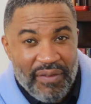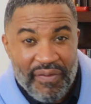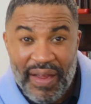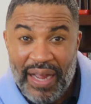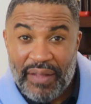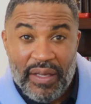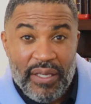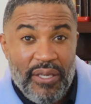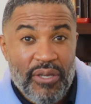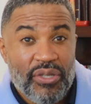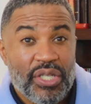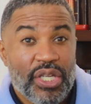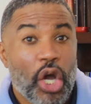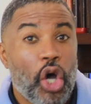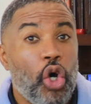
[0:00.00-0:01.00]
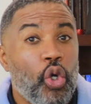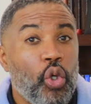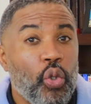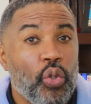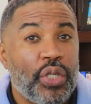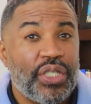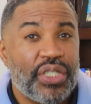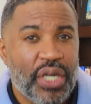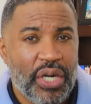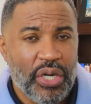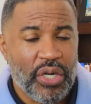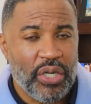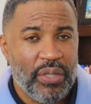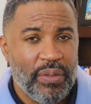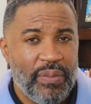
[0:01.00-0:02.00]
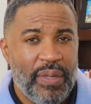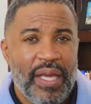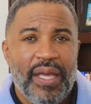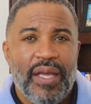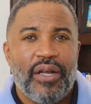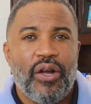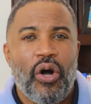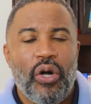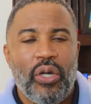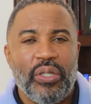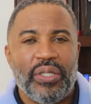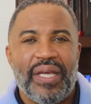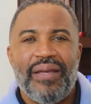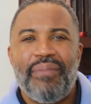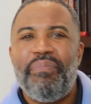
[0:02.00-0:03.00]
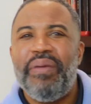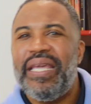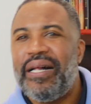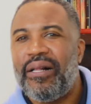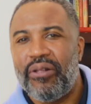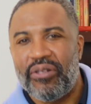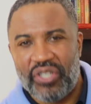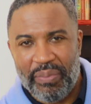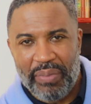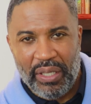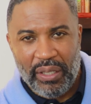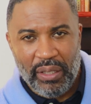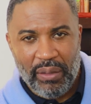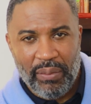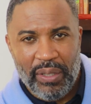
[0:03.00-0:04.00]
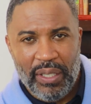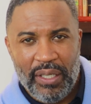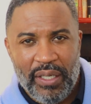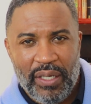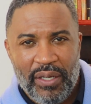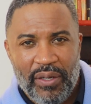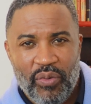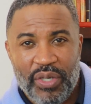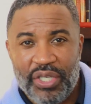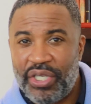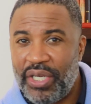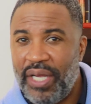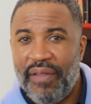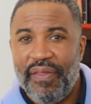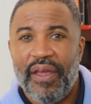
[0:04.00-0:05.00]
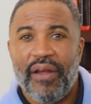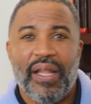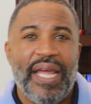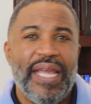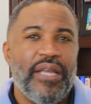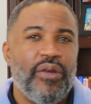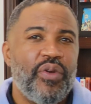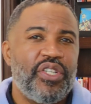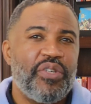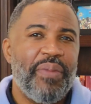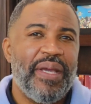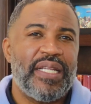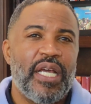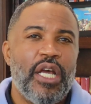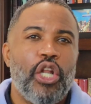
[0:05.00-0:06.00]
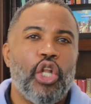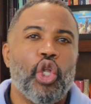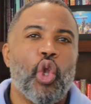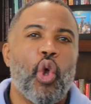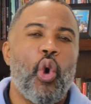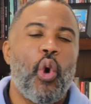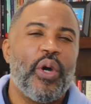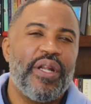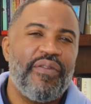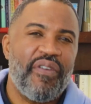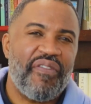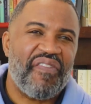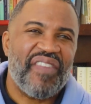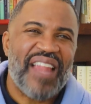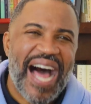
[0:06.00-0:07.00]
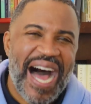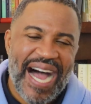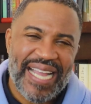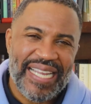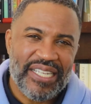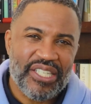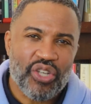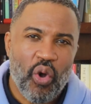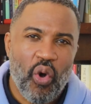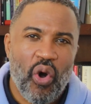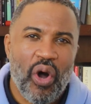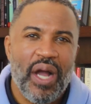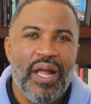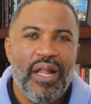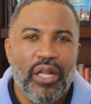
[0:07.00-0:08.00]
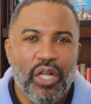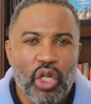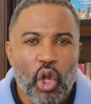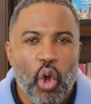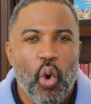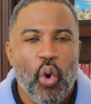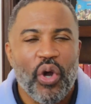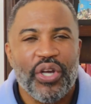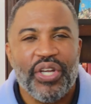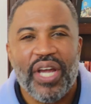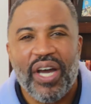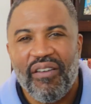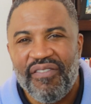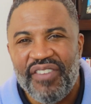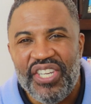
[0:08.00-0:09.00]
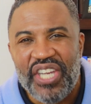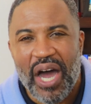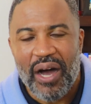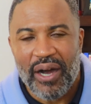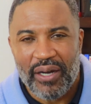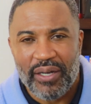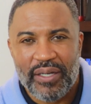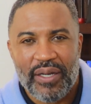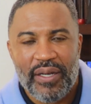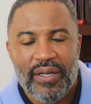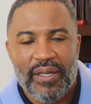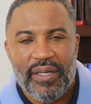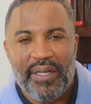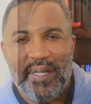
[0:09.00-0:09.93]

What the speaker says: In fact, they use an old term called Beelzebul, which in their language meant Lord of the Flies or Lord of Dung.